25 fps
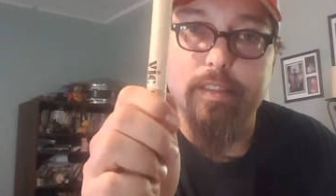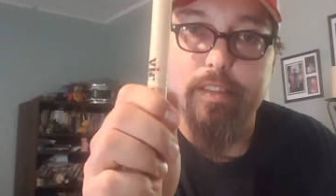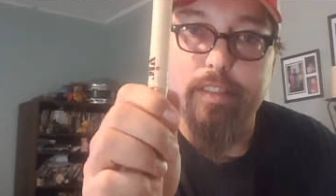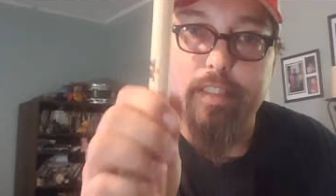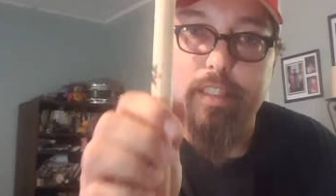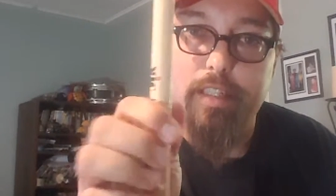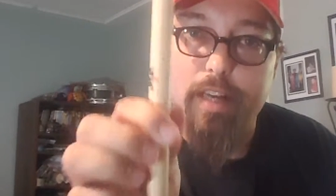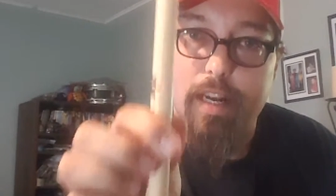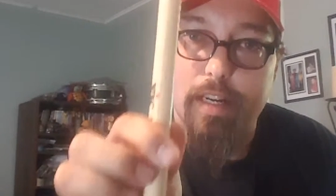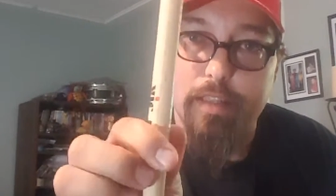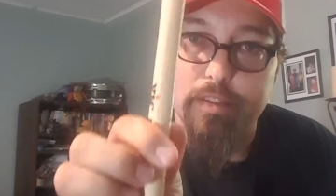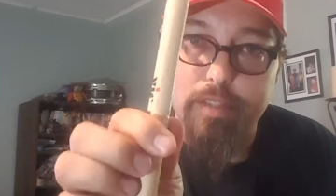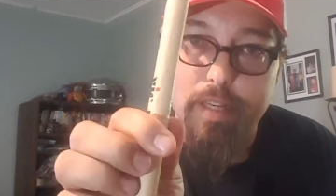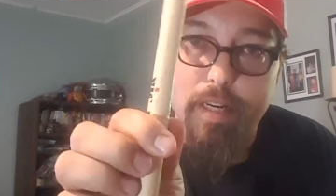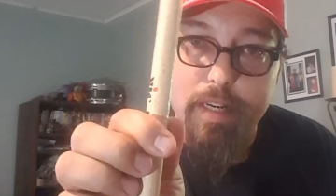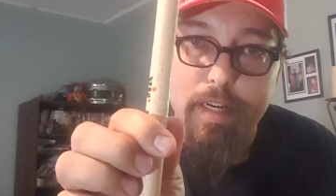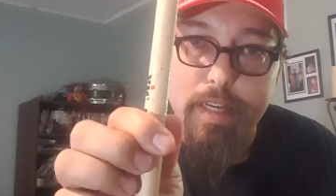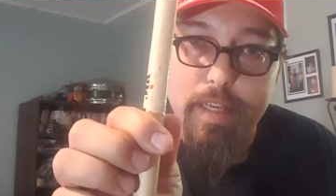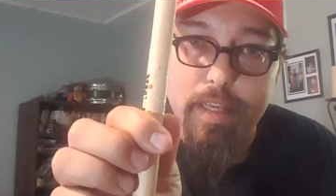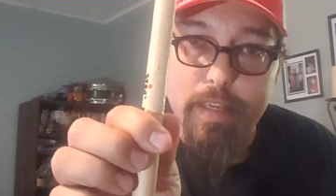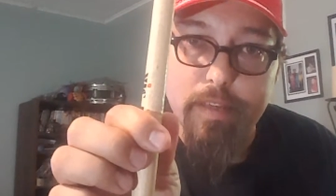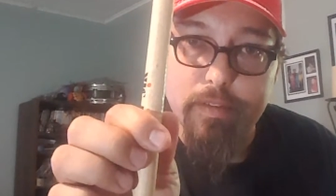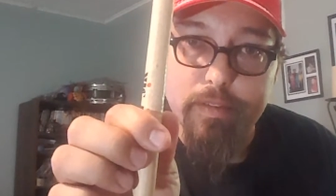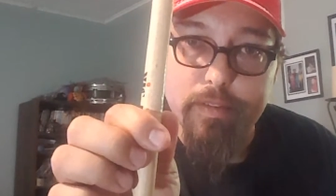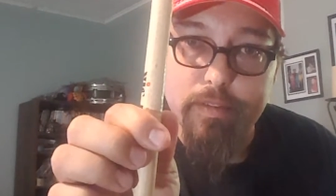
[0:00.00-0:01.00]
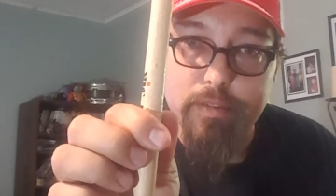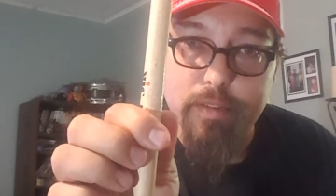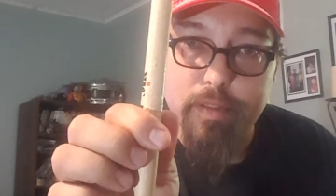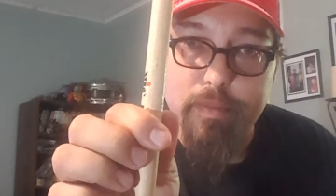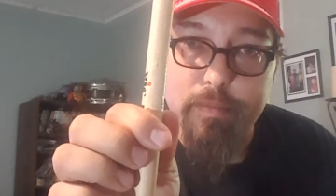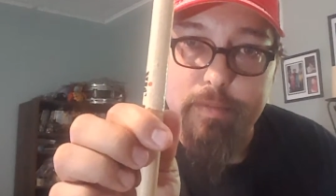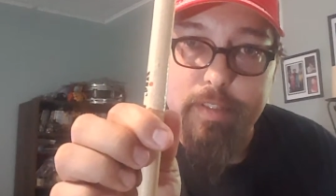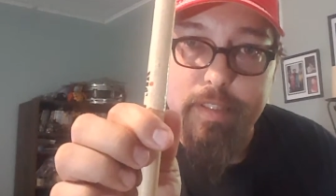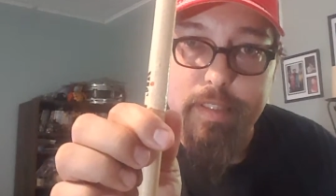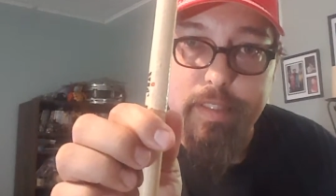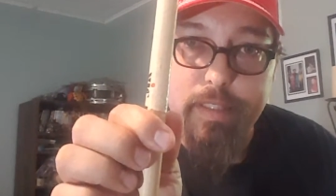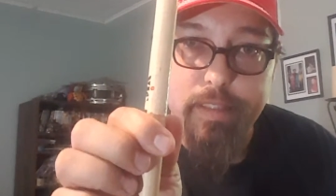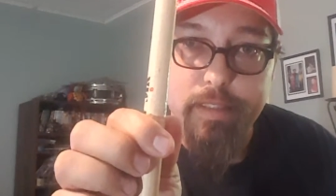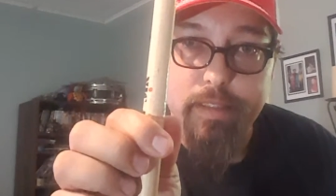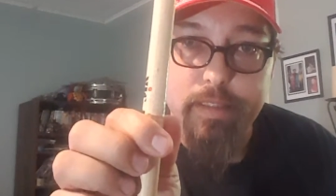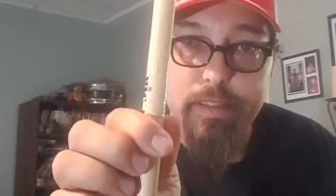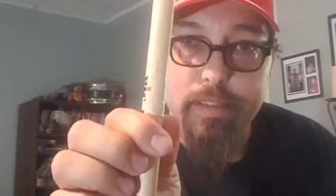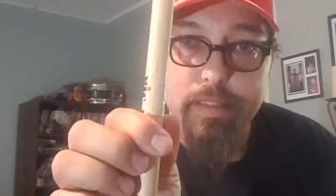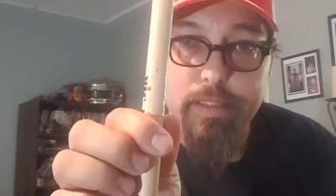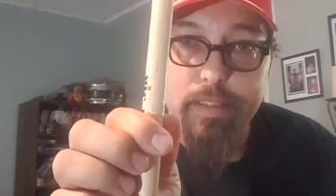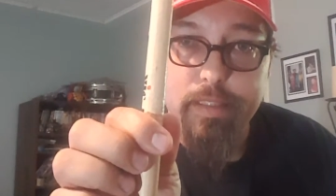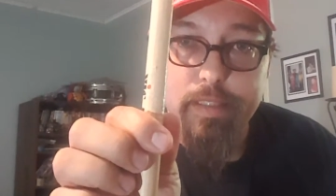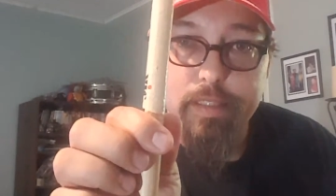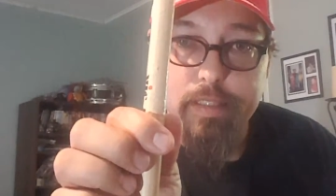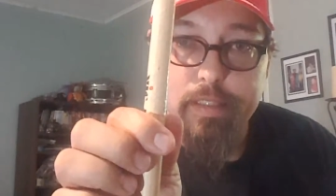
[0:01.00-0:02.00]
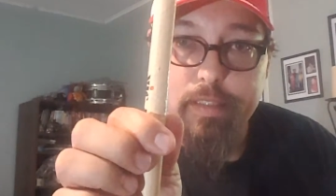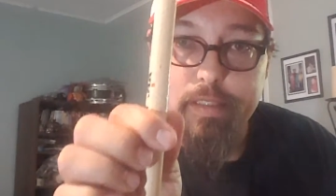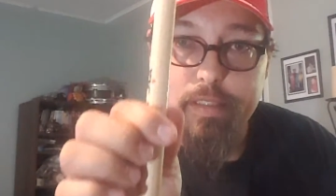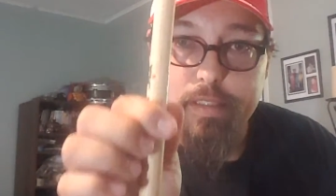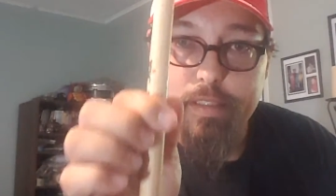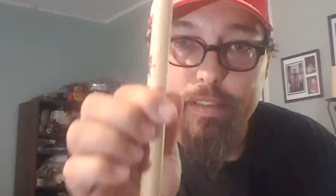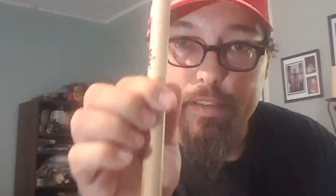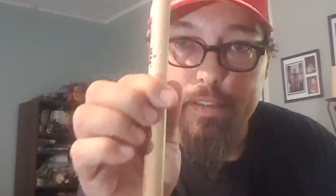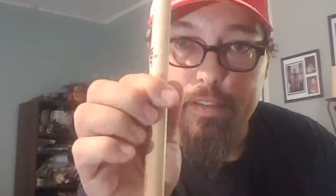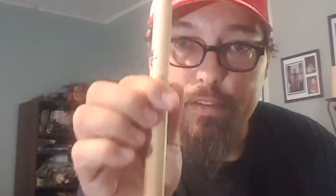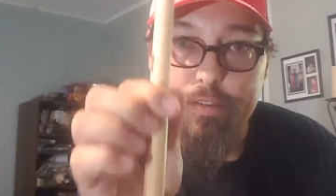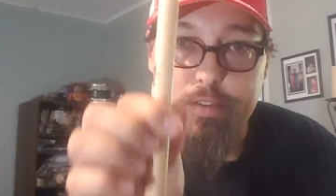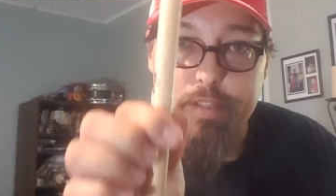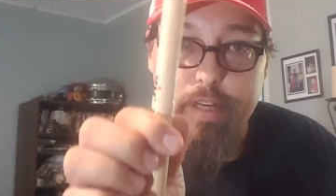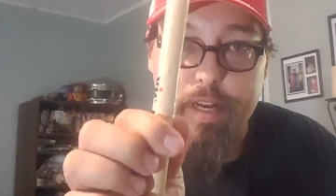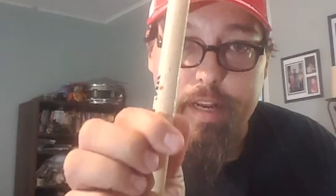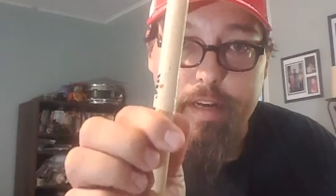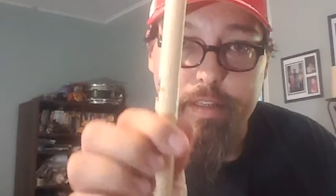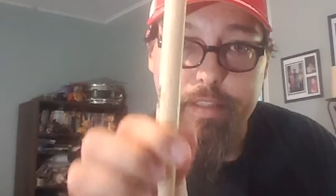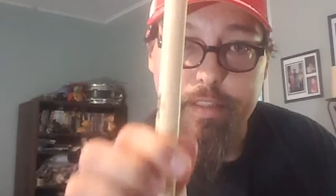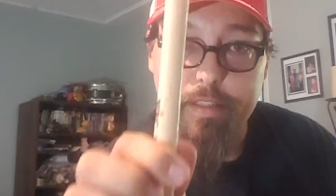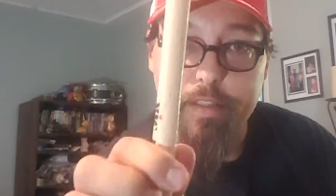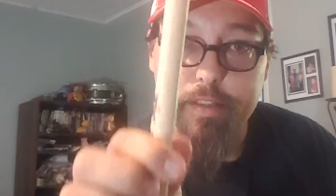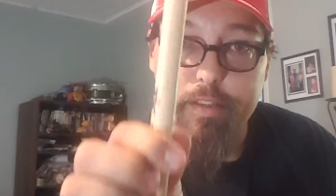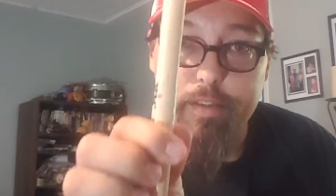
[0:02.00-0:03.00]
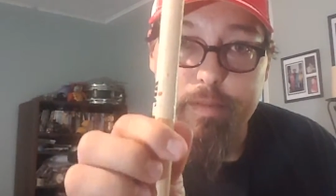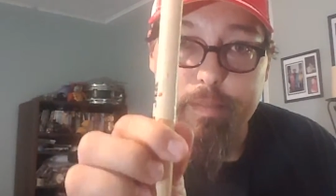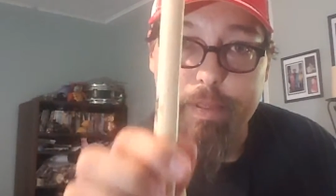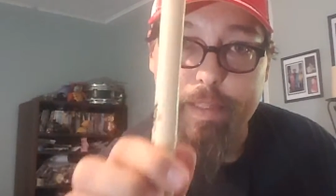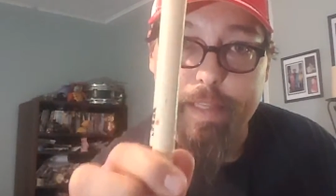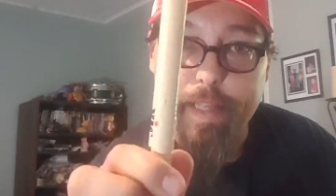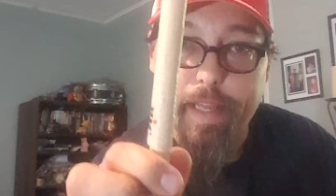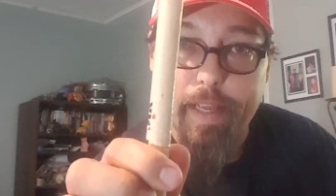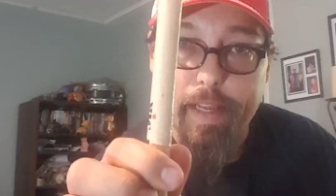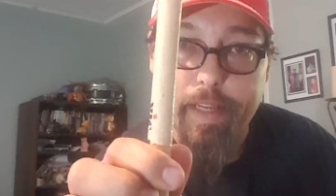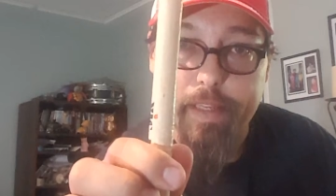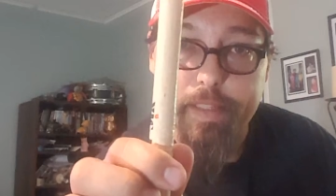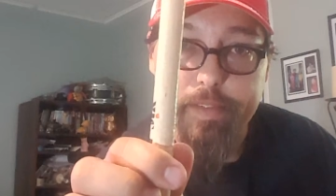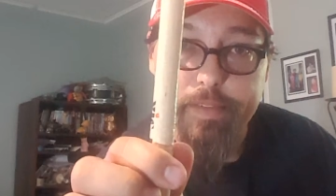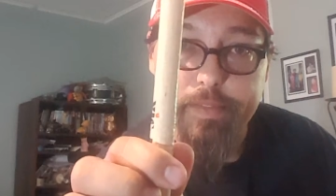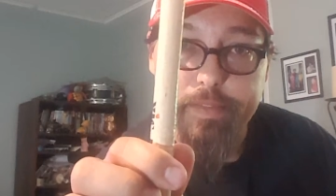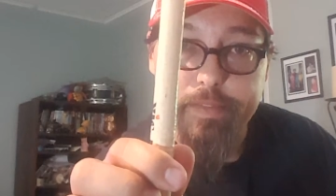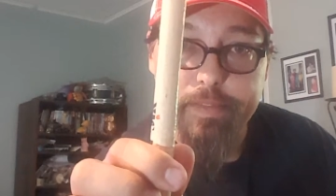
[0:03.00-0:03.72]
You're not trying to kill the drumstick. You're trying to learn to play.